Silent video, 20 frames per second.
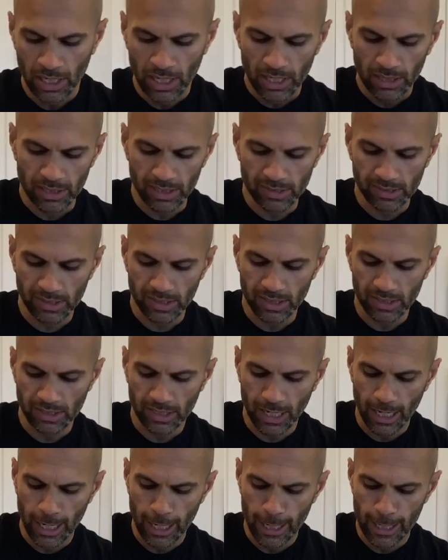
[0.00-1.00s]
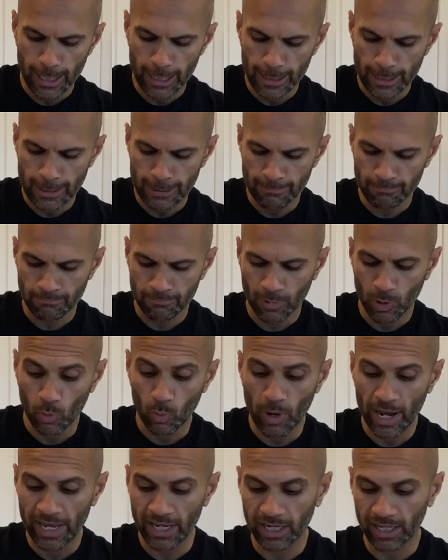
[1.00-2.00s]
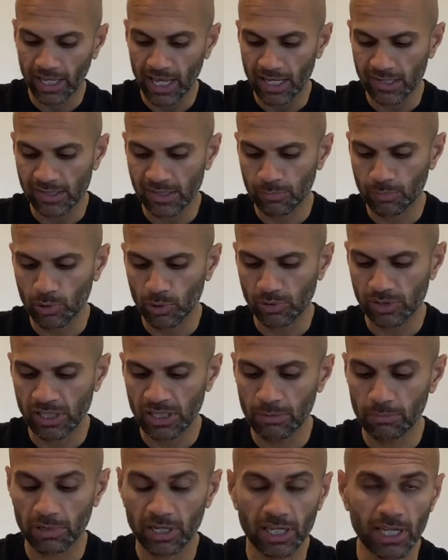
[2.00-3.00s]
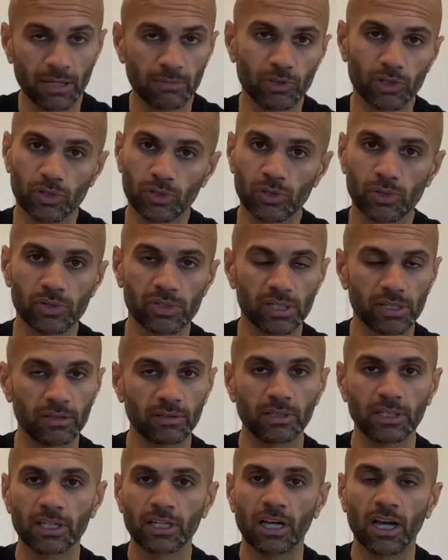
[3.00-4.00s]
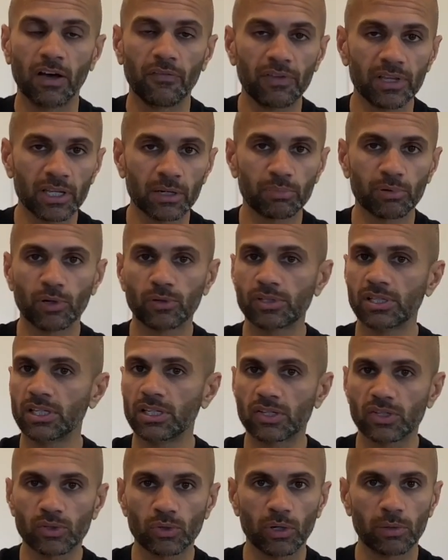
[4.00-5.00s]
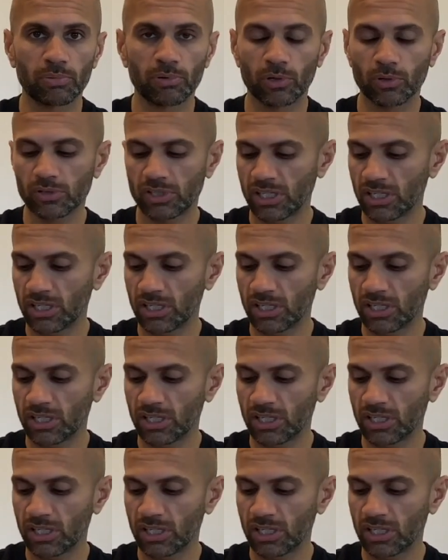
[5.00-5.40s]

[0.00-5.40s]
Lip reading: This is a whey and a casein protein, but again, you can use a vegan protein, a soy protein,